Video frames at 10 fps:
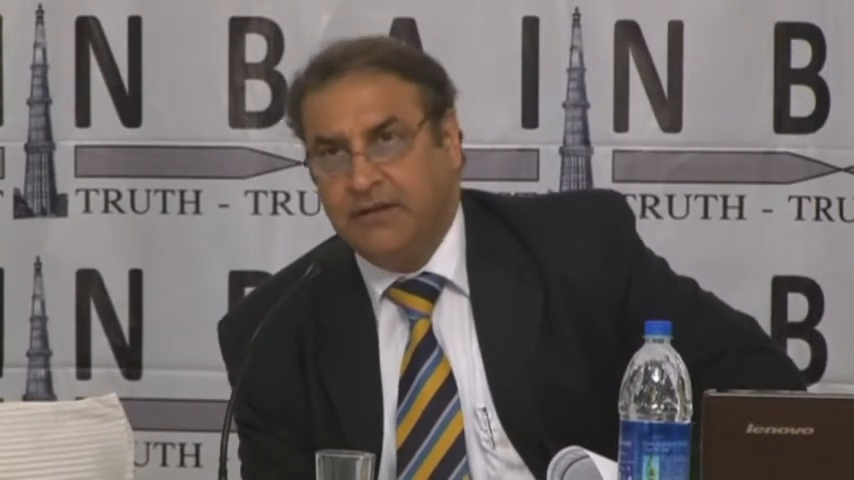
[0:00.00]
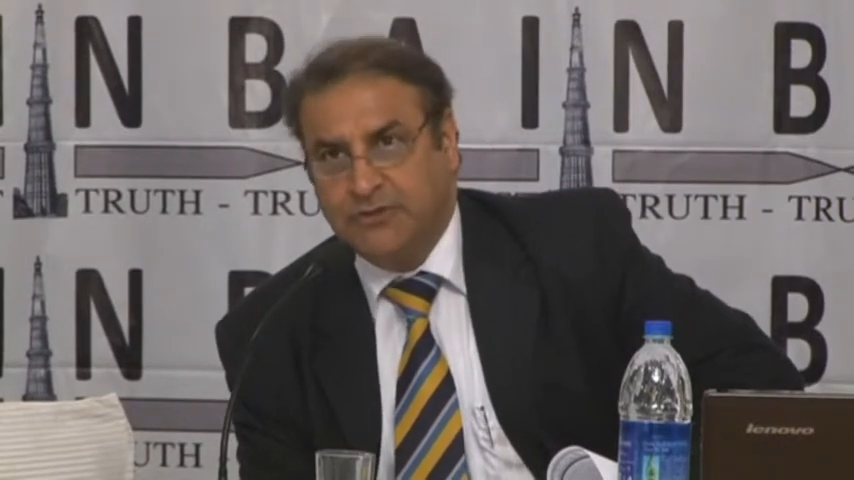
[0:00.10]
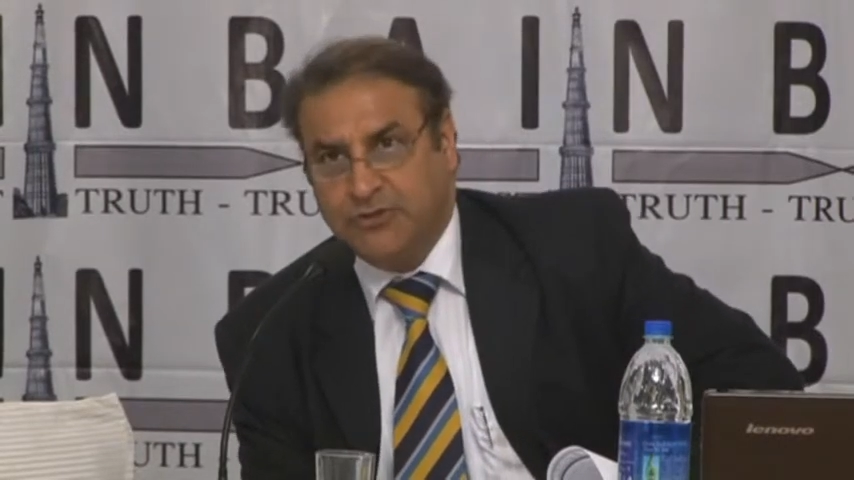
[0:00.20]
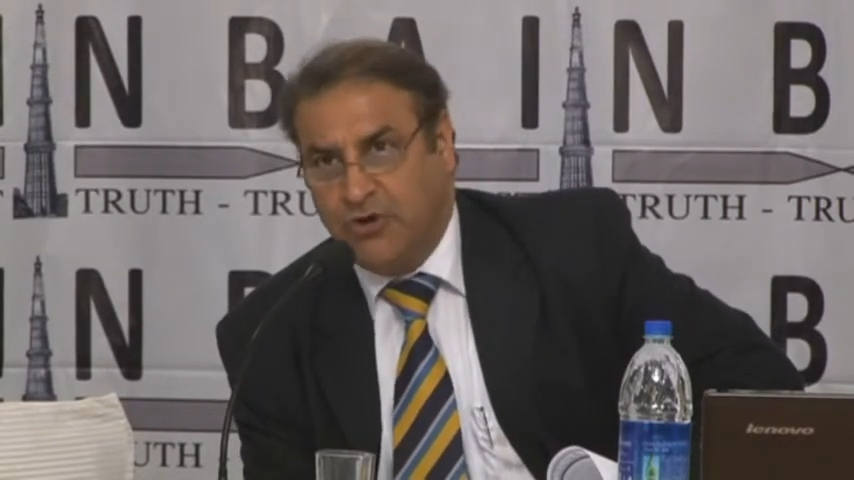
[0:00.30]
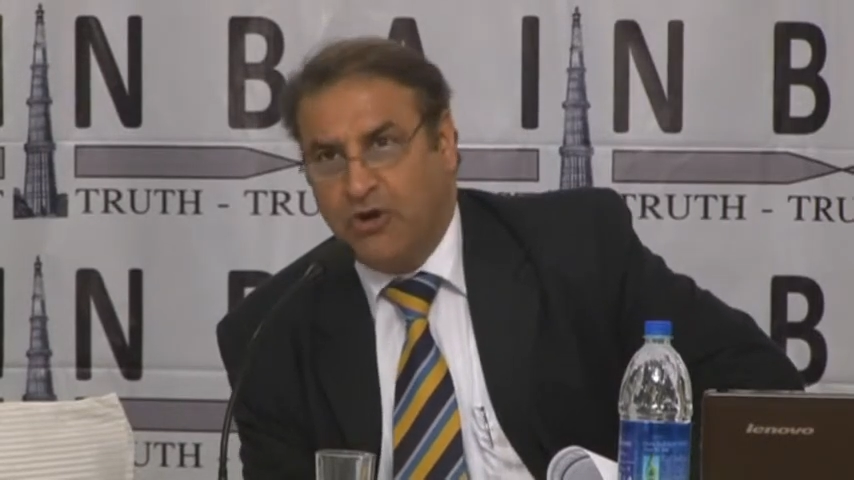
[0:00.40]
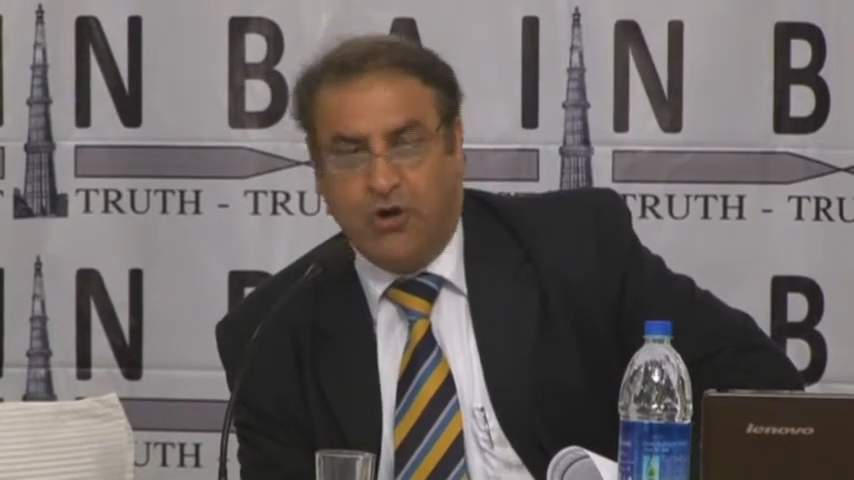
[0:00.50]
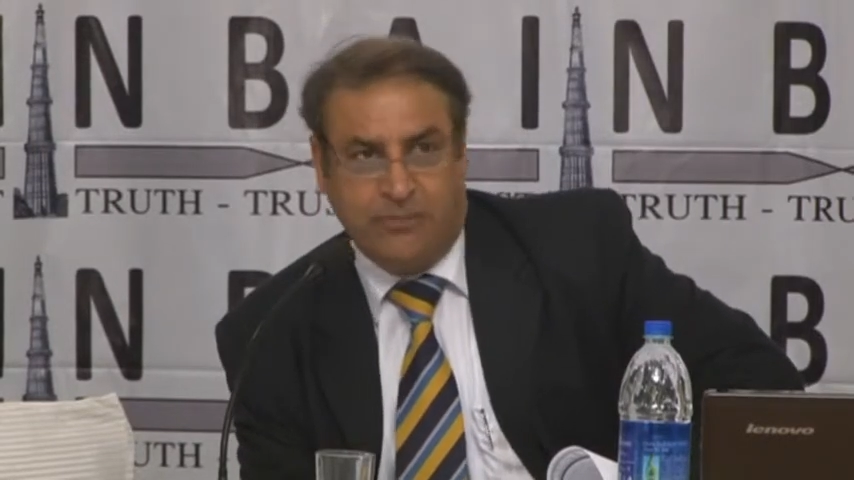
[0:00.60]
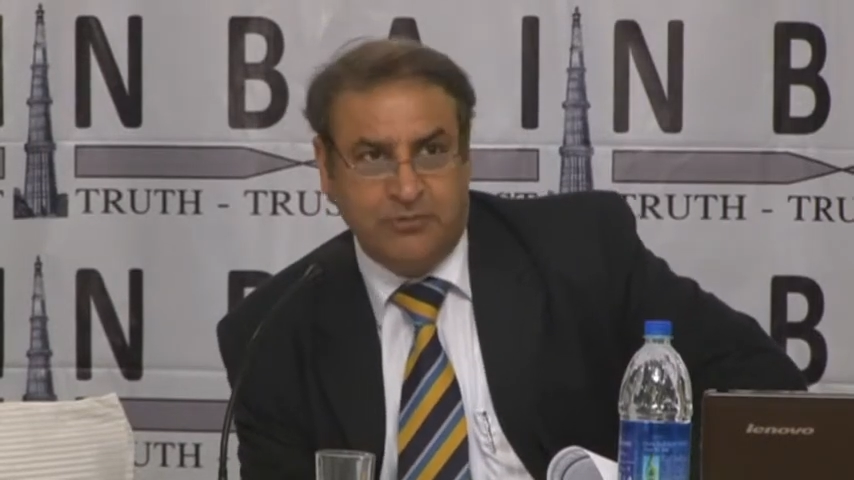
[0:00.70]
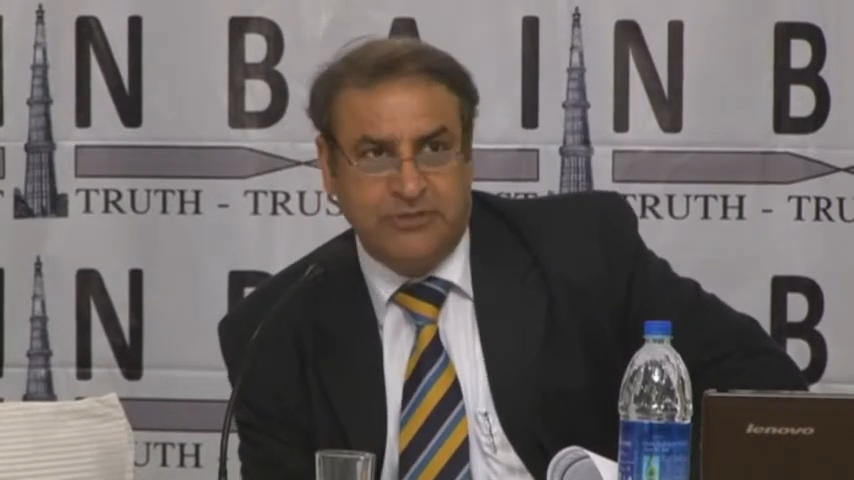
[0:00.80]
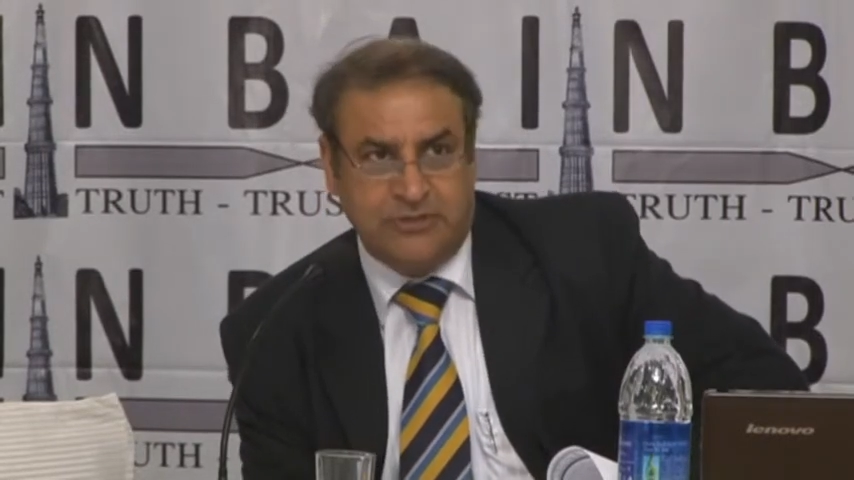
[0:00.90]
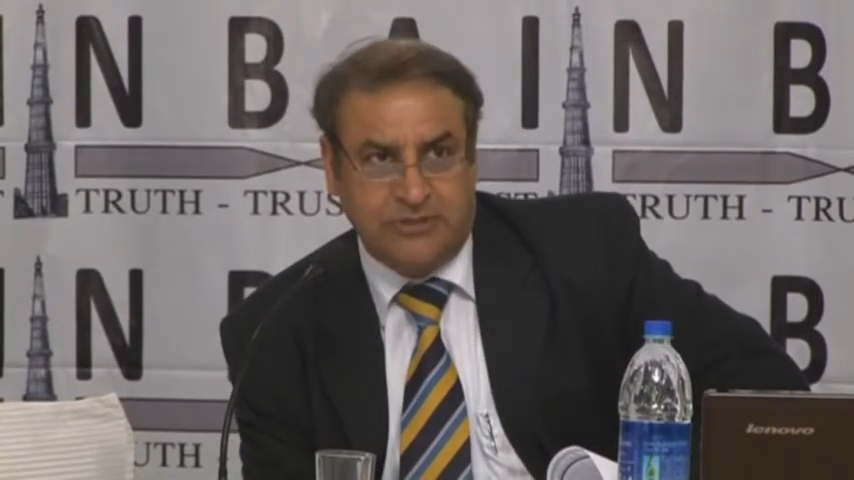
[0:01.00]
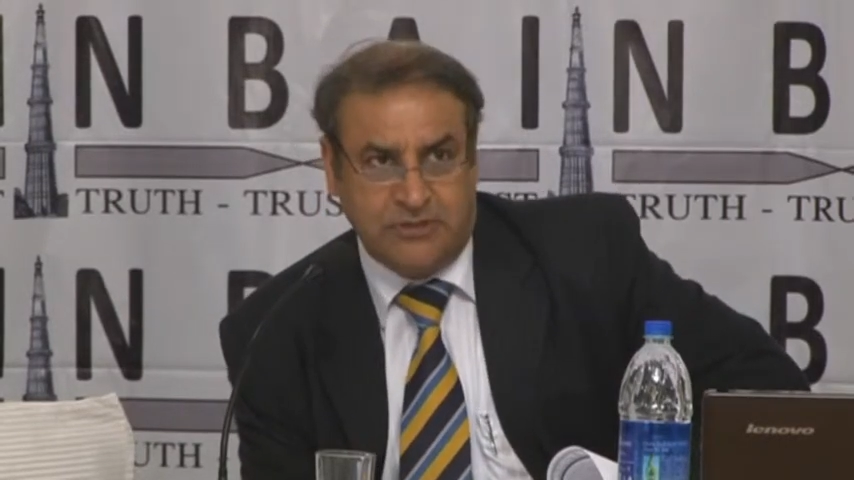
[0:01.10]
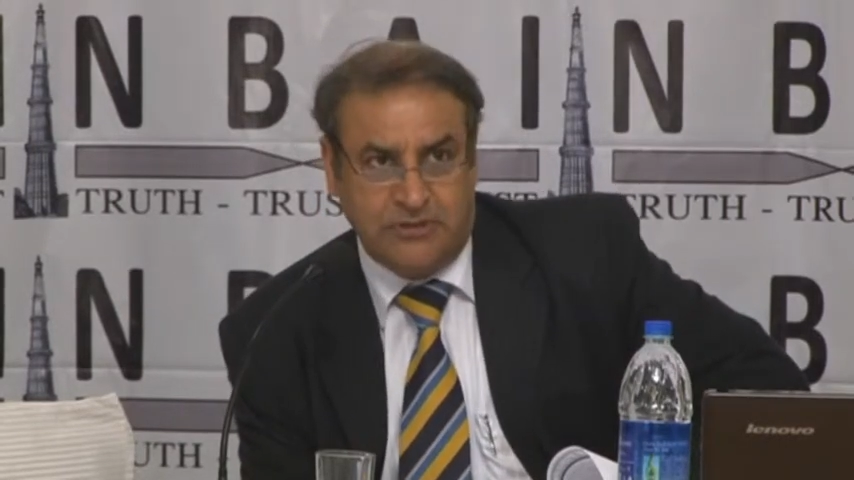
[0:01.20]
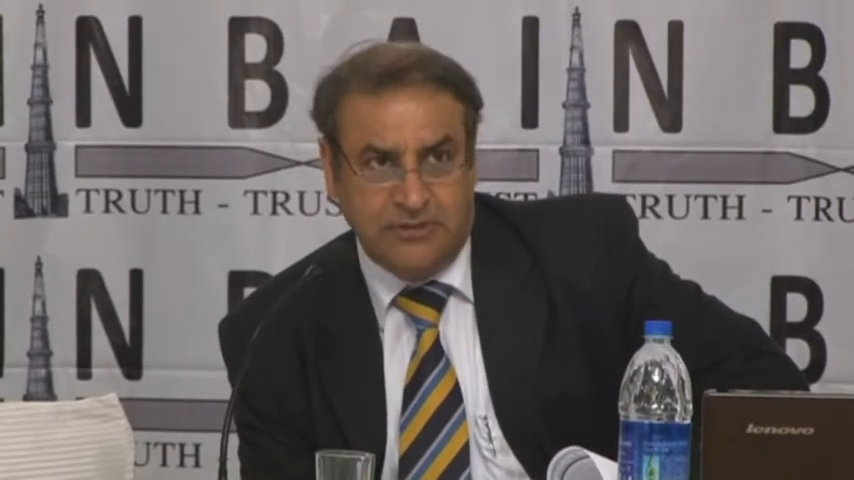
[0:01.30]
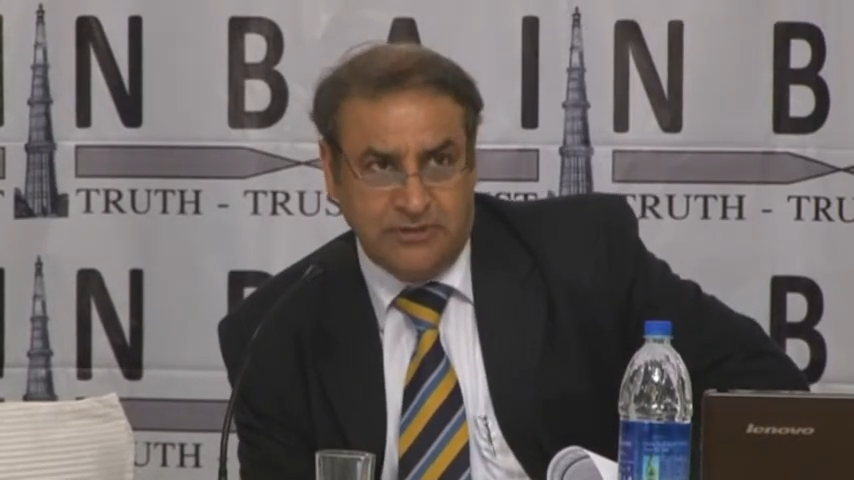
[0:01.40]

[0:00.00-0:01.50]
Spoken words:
a strong opposition,